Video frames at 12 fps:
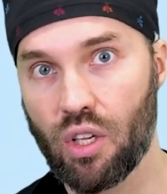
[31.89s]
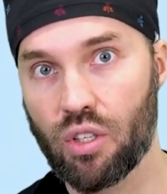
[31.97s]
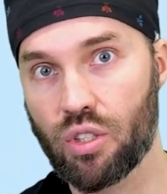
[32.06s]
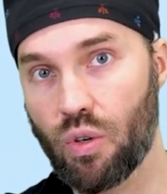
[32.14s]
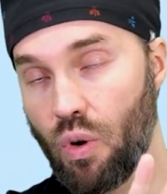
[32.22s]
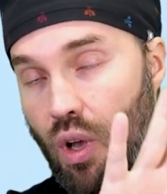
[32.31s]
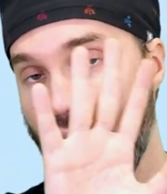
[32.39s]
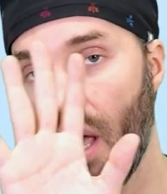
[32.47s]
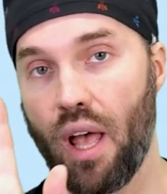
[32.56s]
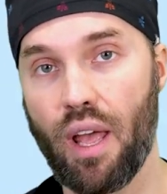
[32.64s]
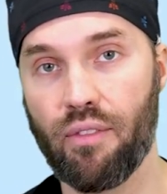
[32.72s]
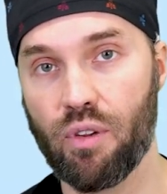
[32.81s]
So
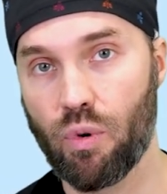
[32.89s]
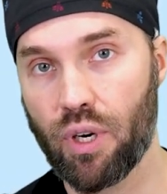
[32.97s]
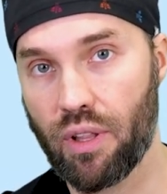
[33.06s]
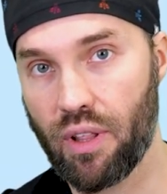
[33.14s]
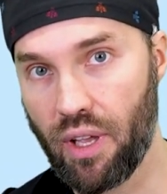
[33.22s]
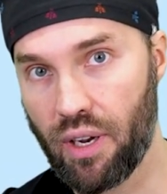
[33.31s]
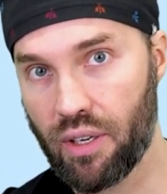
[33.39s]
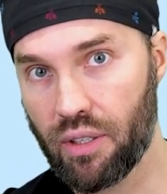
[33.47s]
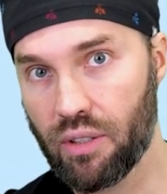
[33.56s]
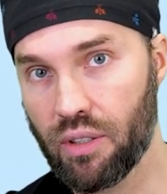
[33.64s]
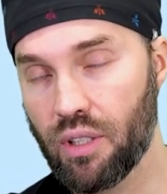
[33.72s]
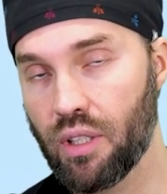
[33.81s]
everywhere
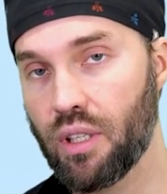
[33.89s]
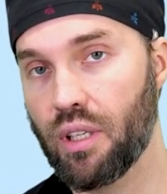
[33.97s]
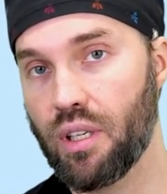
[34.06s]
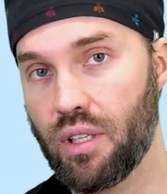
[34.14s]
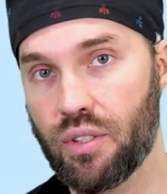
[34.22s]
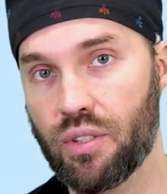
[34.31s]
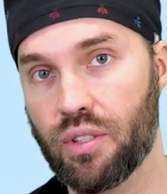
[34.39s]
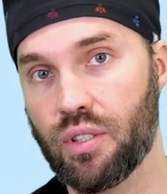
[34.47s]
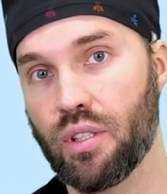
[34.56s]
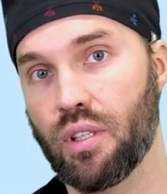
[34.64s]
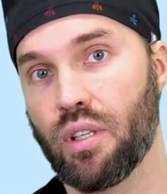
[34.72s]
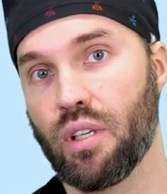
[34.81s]
there is
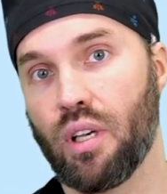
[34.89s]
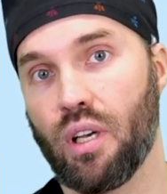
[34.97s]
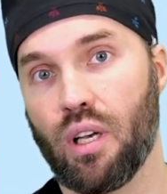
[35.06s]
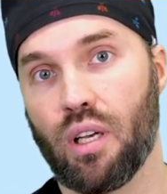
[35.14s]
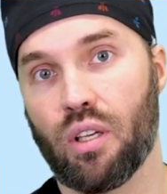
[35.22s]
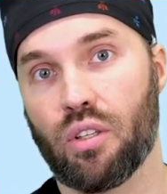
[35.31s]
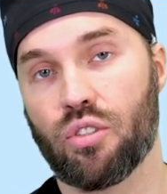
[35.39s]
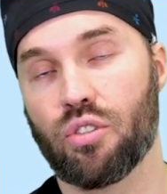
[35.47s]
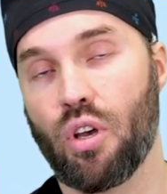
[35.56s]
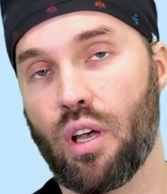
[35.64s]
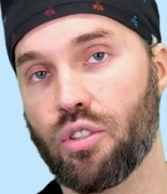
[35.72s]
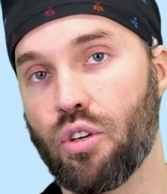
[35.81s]

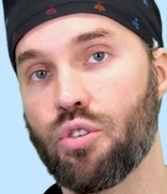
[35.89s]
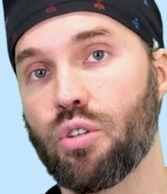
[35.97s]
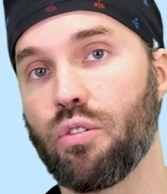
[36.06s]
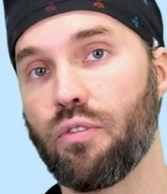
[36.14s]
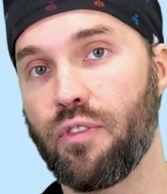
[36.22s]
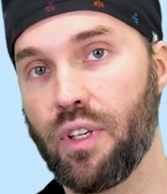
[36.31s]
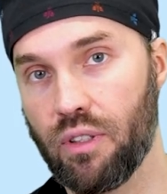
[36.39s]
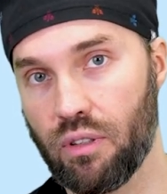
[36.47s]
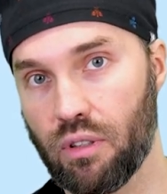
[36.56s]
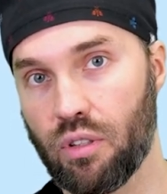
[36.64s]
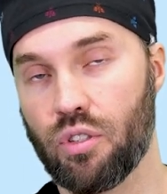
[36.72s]
a surgical field.